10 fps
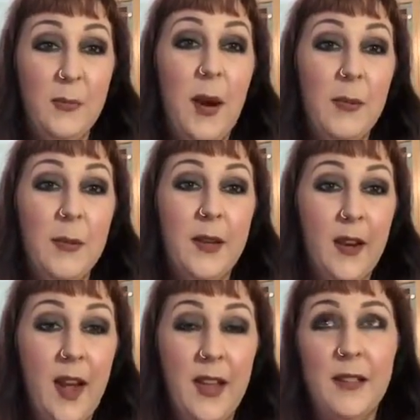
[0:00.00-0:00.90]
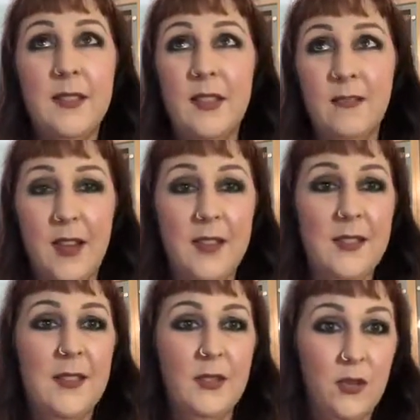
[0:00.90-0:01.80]
probably your hands and
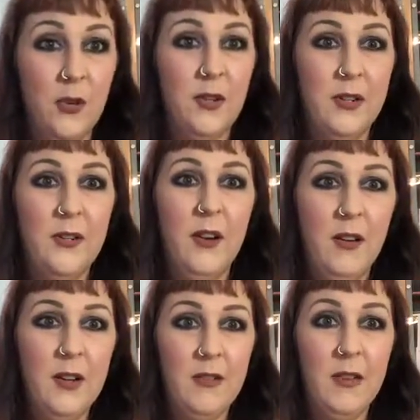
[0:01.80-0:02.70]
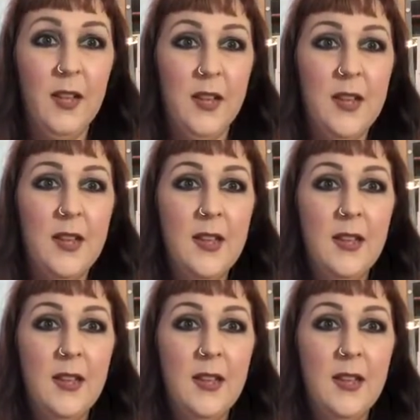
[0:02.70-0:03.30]
wrists and shoulders are all getting really